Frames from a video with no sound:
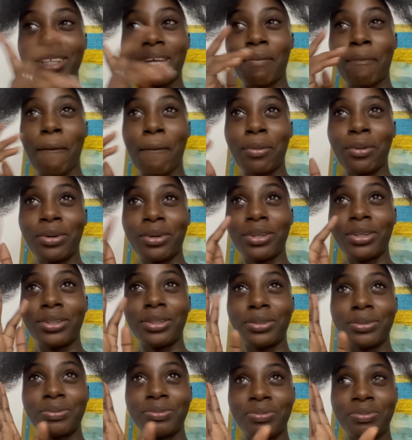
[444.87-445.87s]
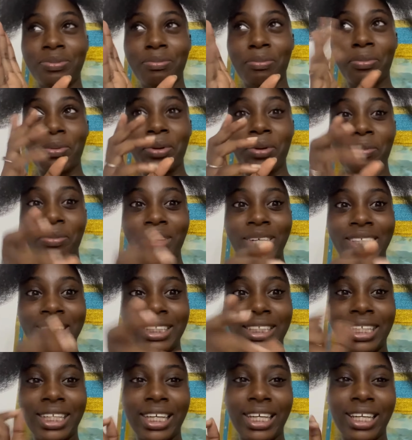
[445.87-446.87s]
I'm gonna put the
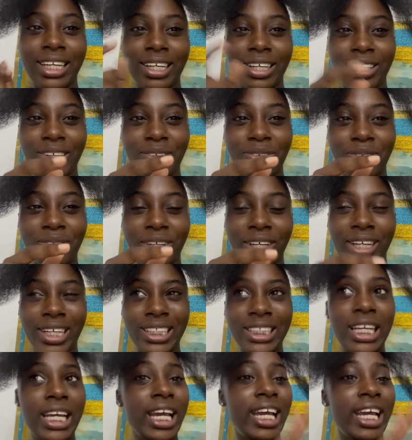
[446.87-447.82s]
breadstick in the yogurt.